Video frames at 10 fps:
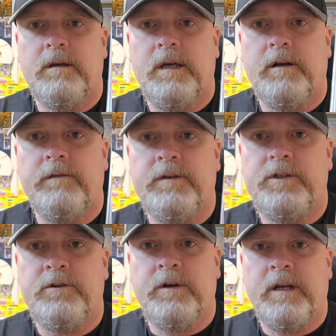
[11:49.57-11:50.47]
Ken Griffey
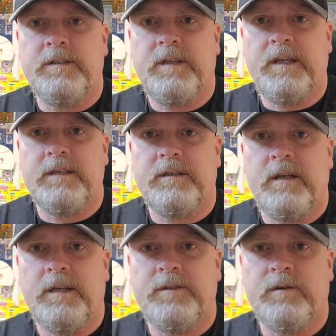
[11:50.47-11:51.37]
Jr., I just think it's a
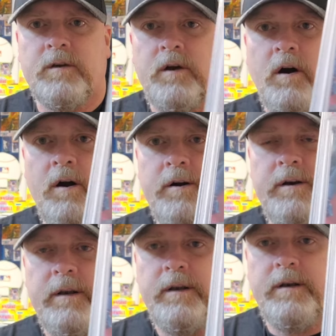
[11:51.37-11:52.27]
nice looking
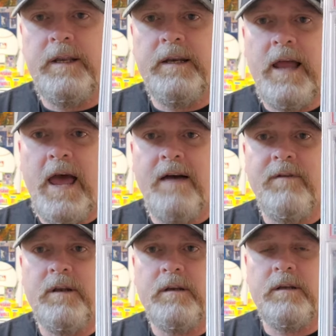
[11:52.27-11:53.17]
card. Didn't have
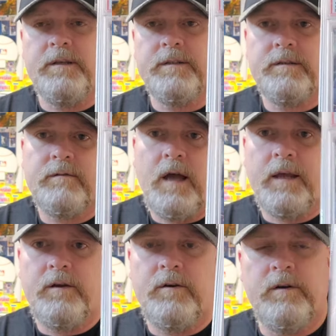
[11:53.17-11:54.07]
it because I
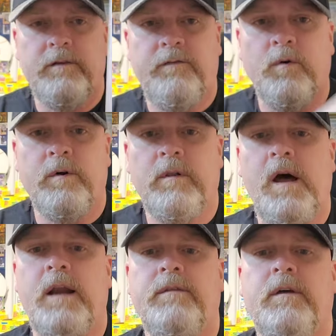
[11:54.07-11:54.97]
couldn't afford a
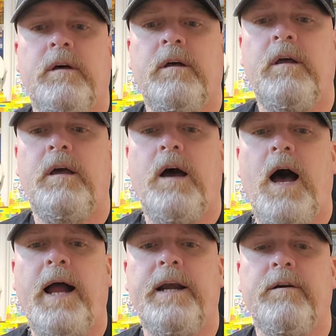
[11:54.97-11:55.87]
lot of the
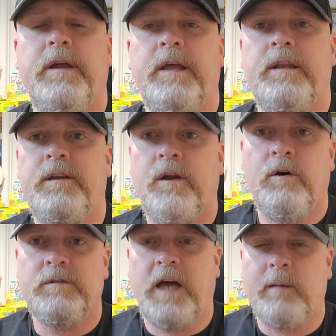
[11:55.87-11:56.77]
higher end, you
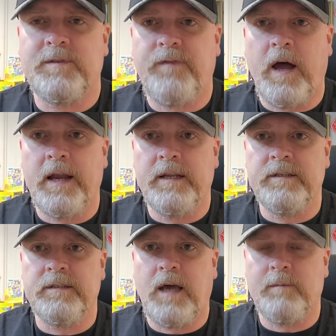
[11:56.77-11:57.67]
know, Topps
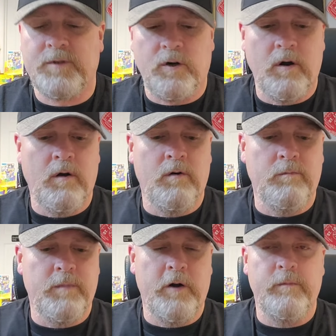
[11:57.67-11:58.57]
Finest, Topps
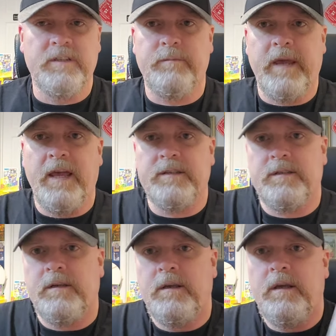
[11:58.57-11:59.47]
Chrome, Bowman's
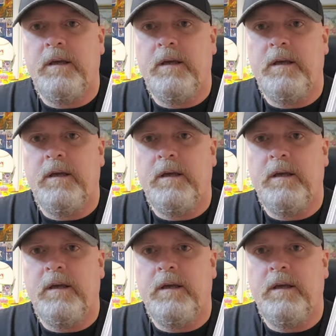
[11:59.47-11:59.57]
Best,